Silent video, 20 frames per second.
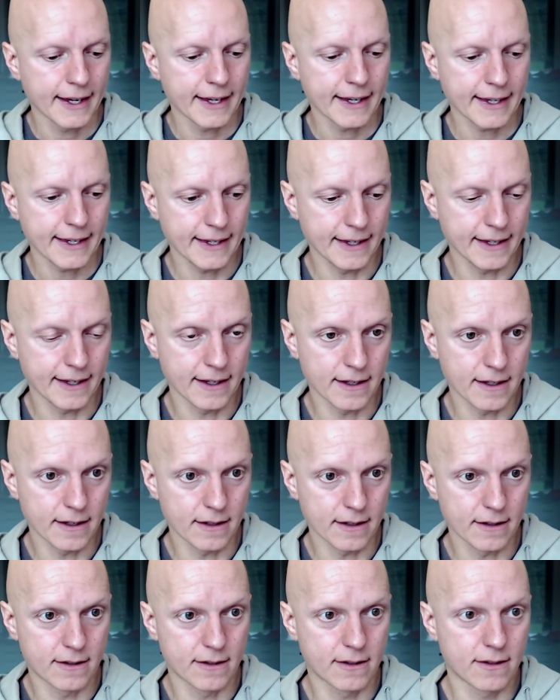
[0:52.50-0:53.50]

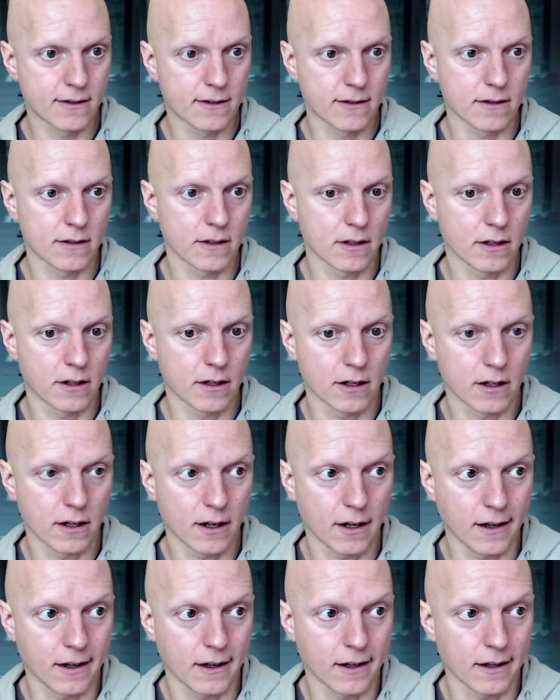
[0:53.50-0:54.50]
is
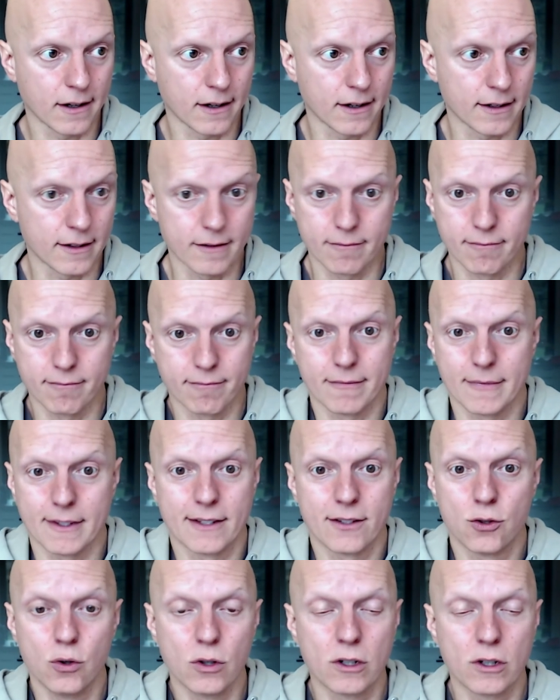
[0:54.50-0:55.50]
Uh, it's
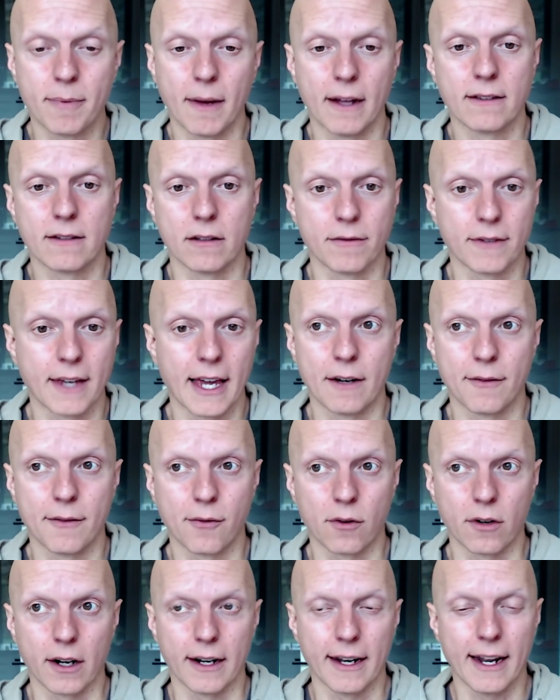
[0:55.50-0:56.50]
too expensive, can't
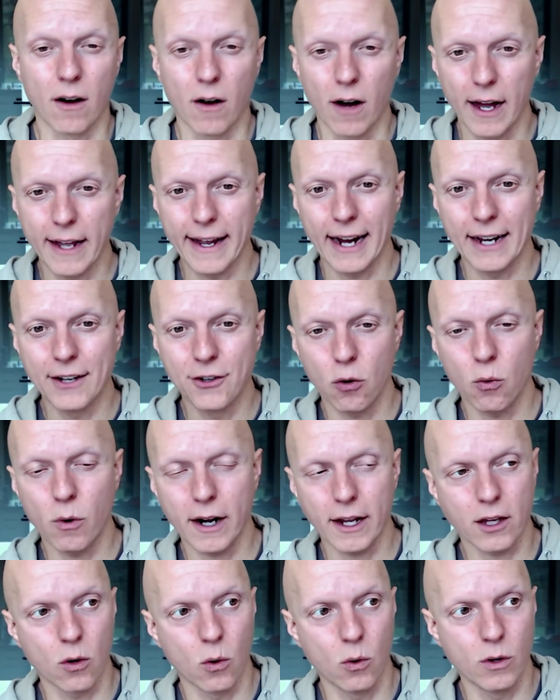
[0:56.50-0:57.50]
afford it. Now, I, I don't want
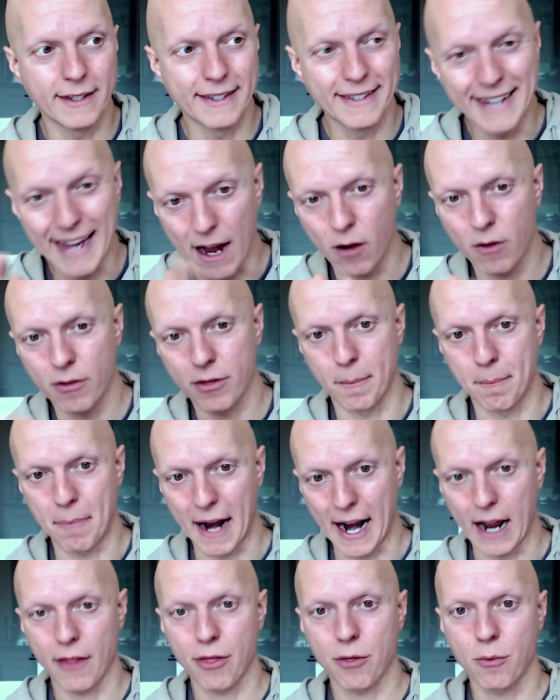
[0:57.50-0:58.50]
to go down the
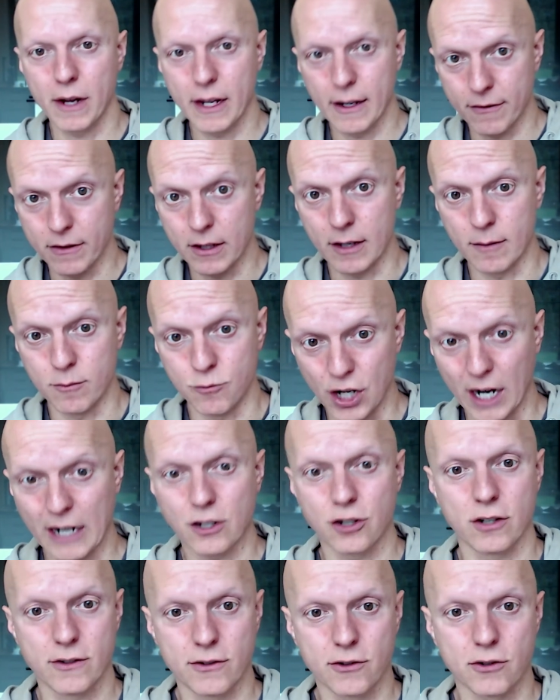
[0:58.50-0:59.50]
pathway of the
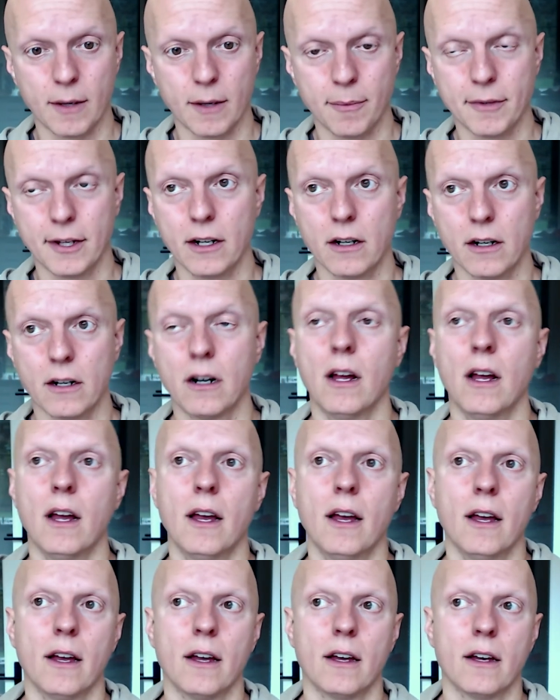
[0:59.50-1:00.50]
objection script here.
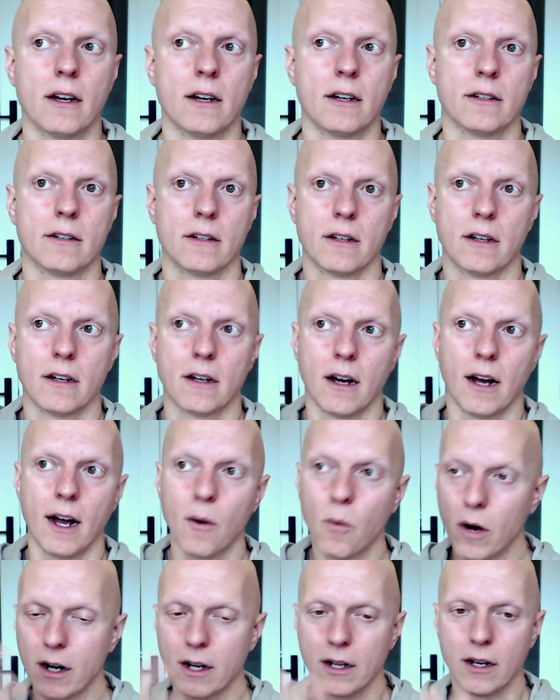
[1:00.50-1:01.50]
I
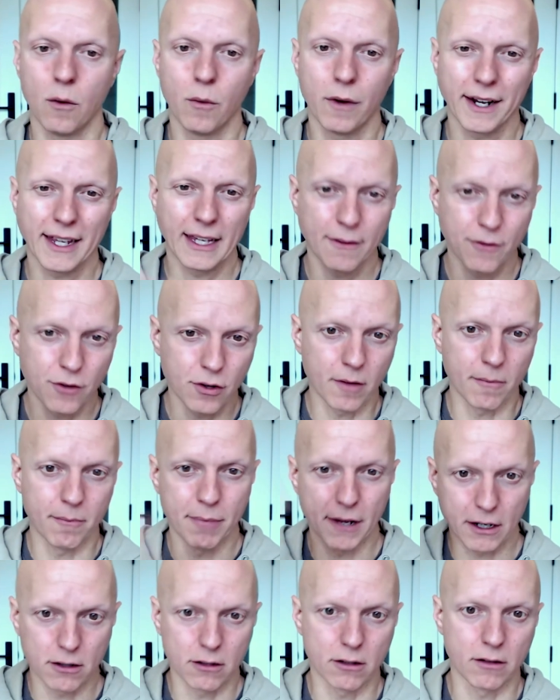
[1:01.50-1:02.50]
want to I want to give you the
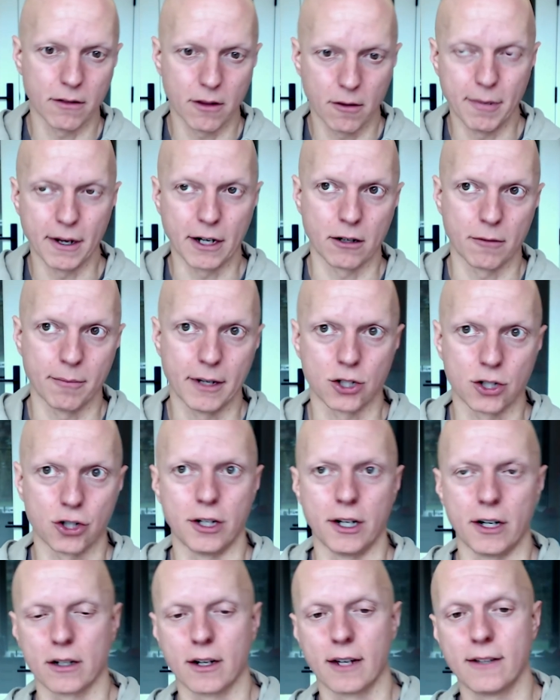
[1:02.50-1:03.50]
bigger the bigger picture
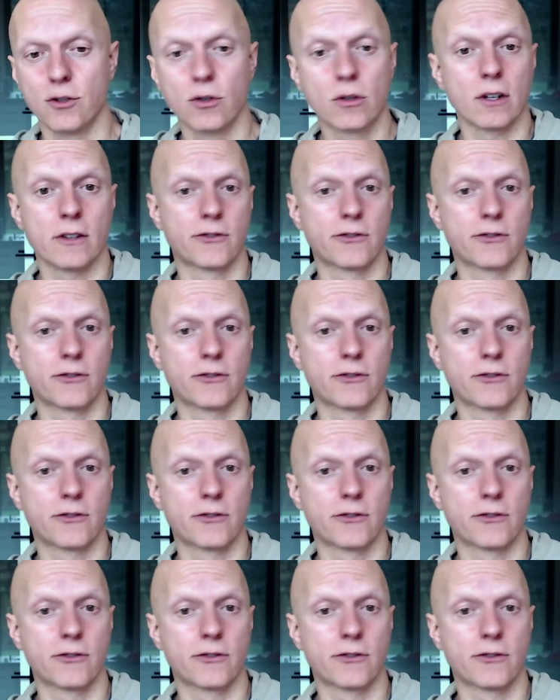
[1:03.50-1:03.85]
here, because you can